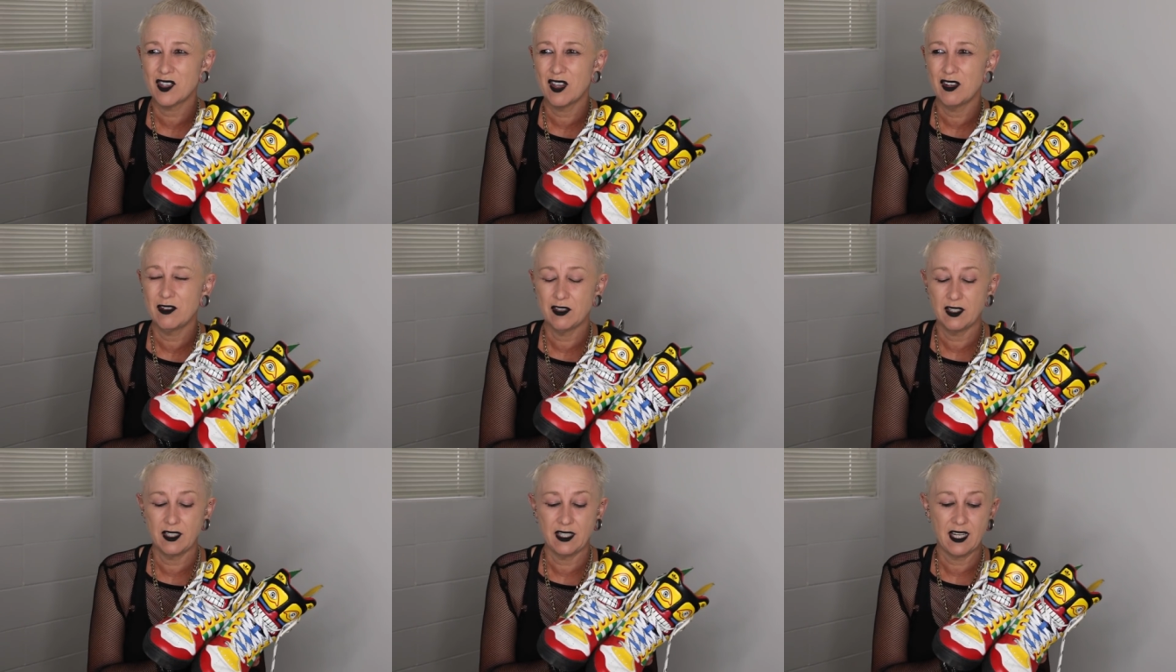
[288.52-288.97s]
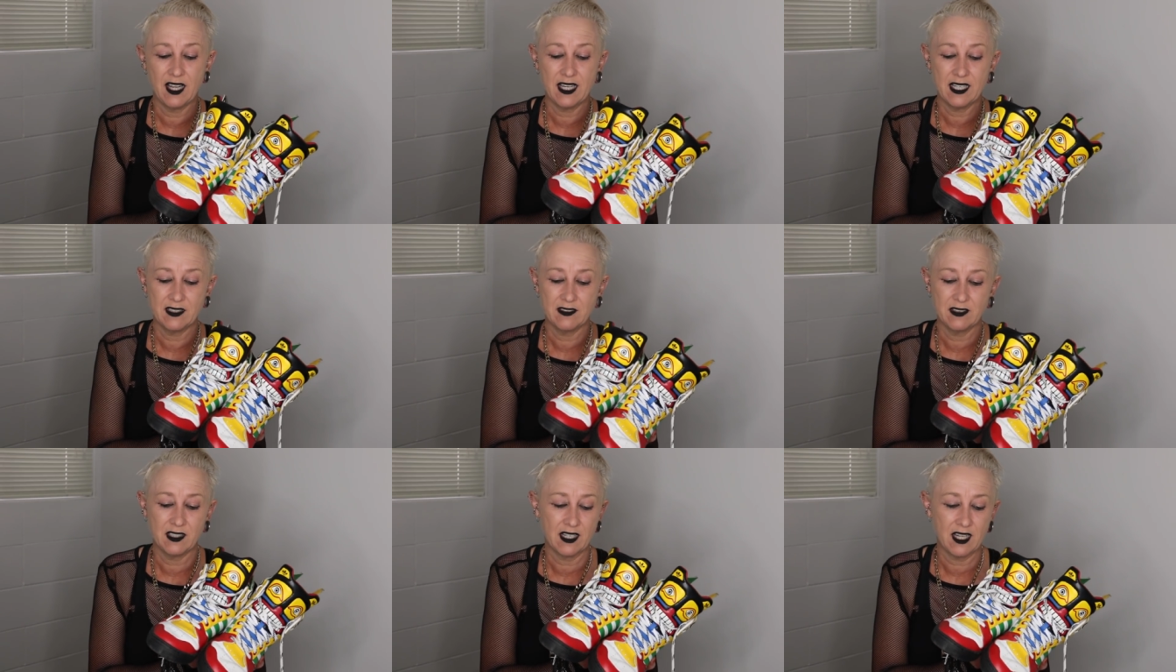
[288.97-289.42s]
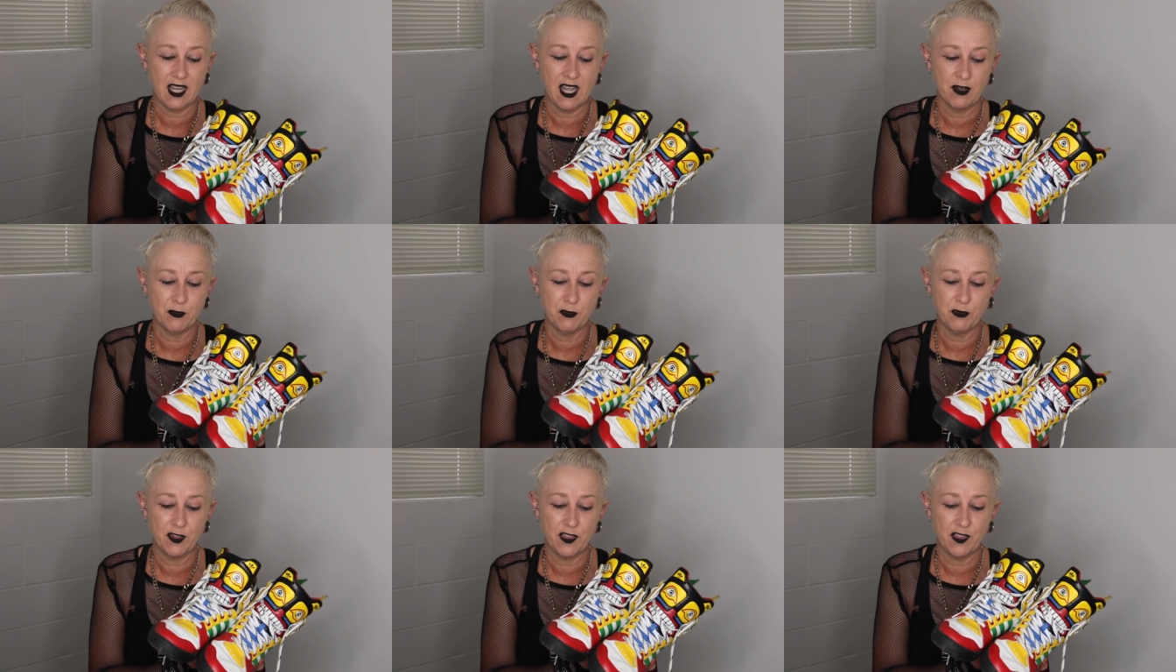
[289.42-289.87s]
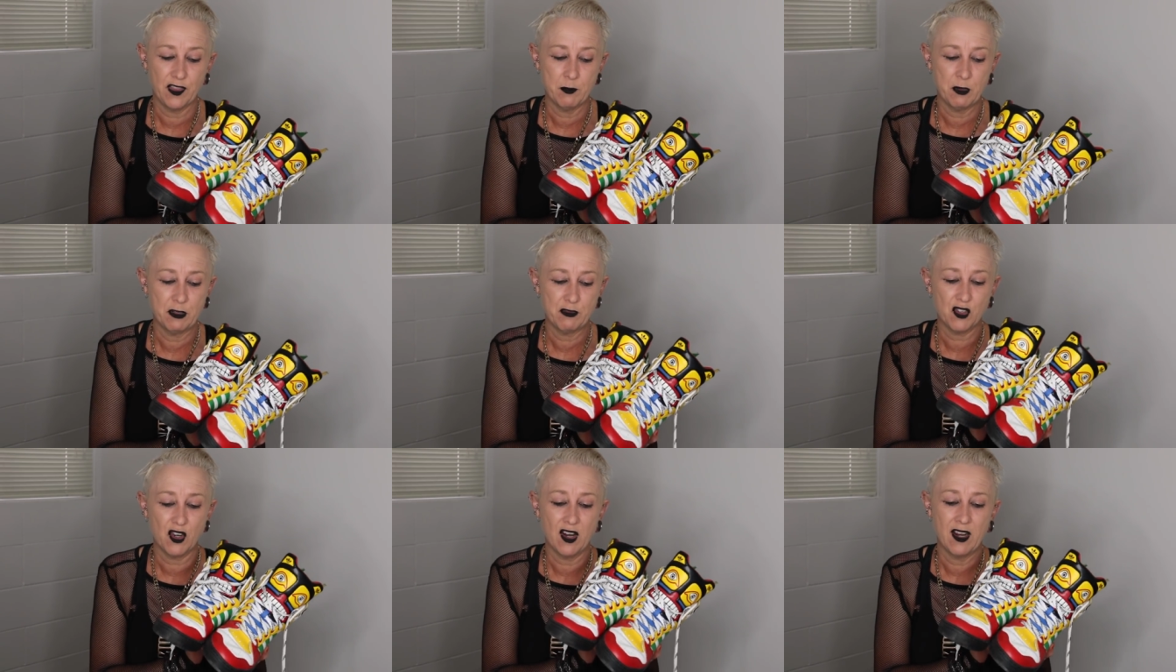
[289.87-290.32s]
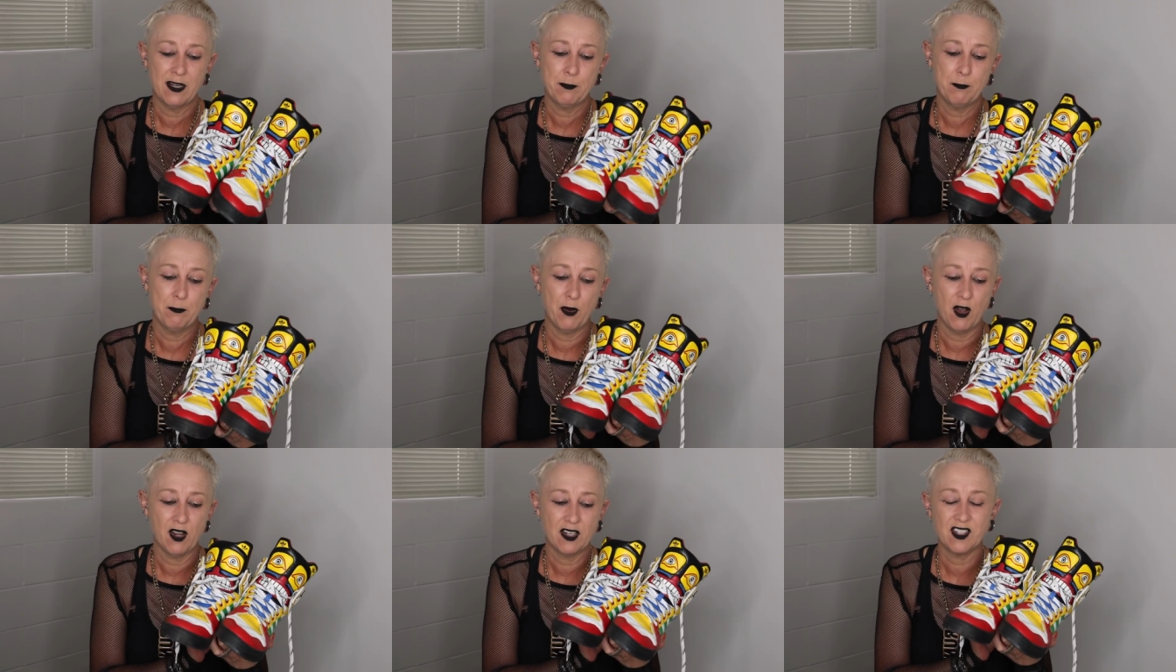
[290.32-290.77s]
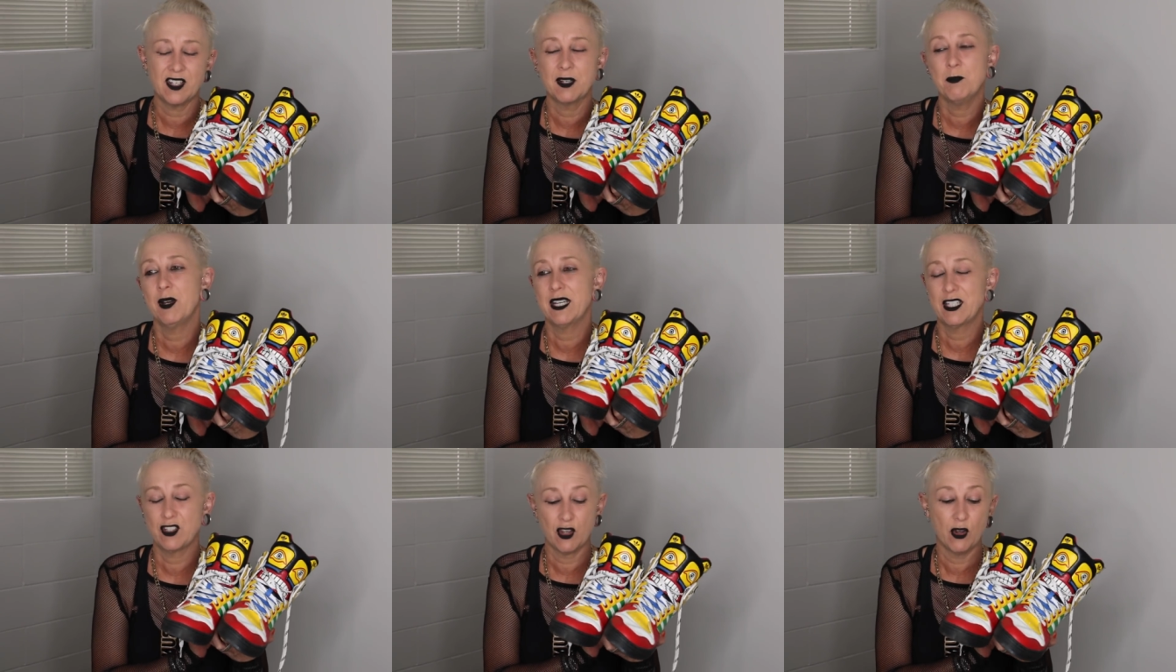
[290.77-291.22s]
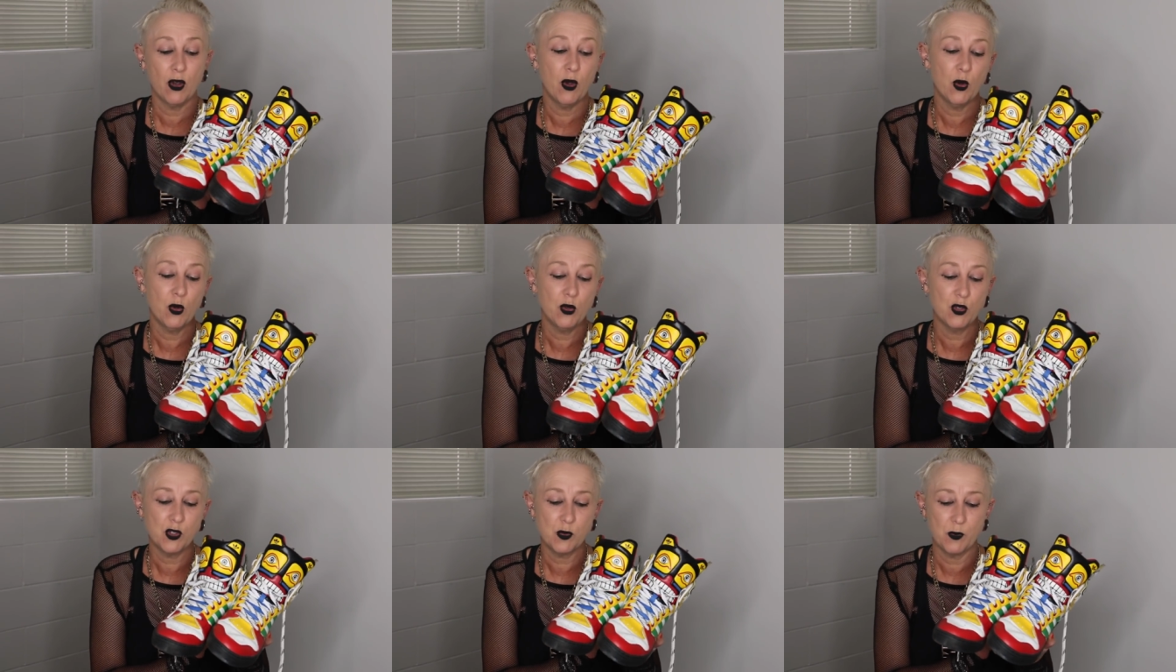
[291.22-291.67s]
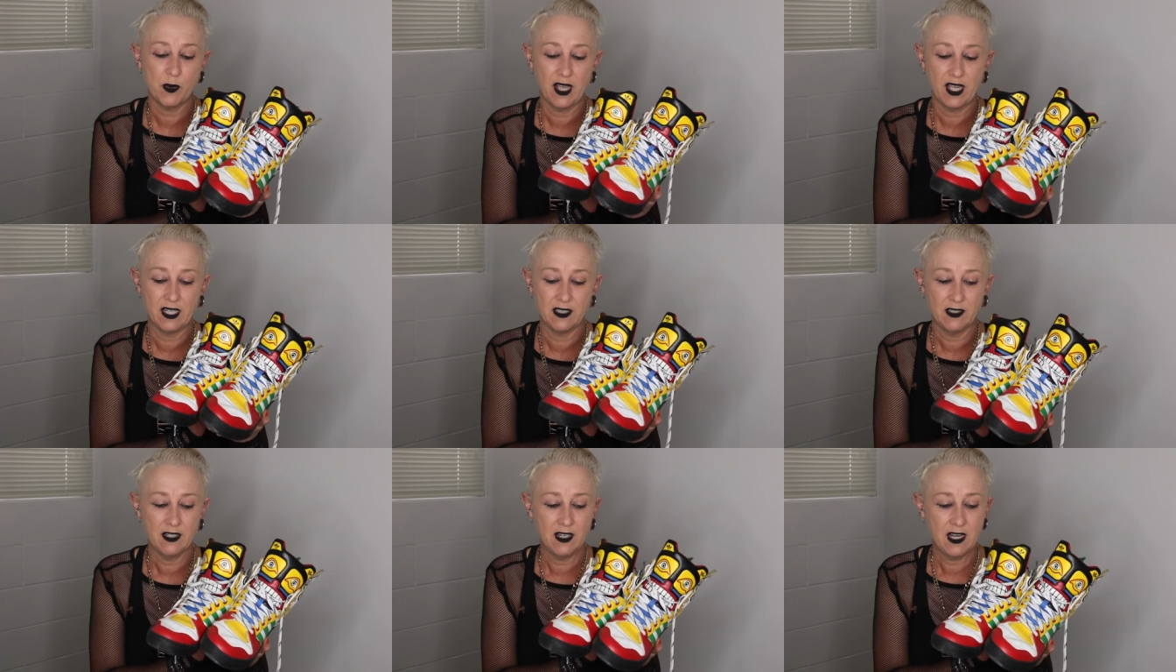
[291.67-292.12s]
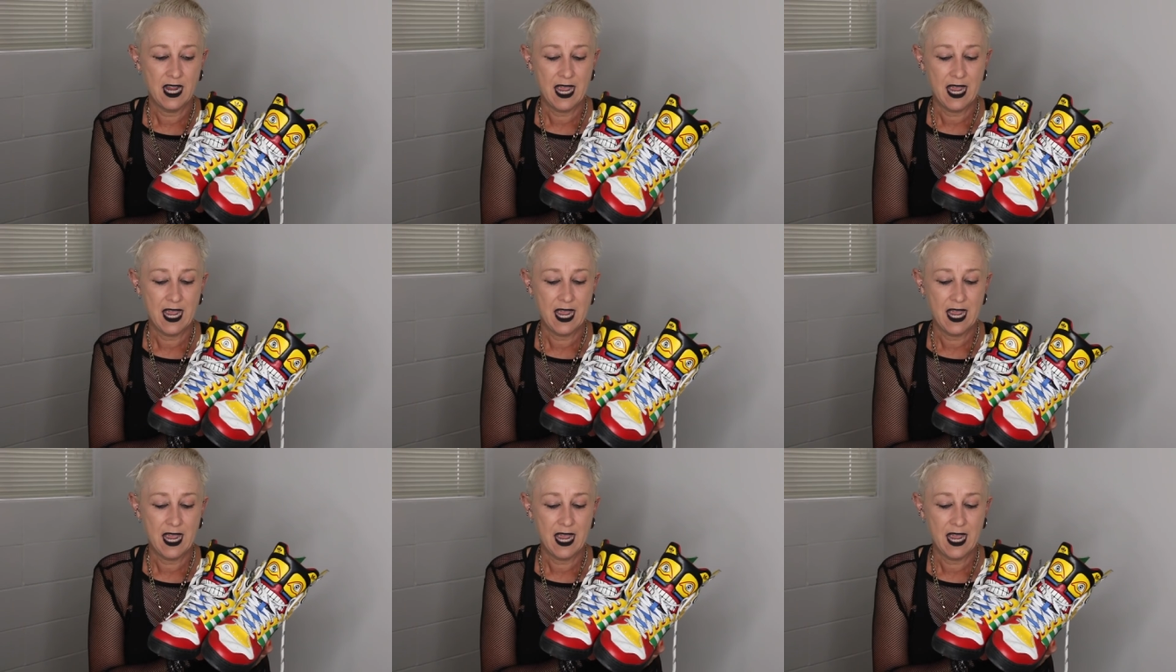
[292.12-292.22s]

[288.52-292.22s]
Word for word: I really, I can't fit them. I've tried binding my toes, but.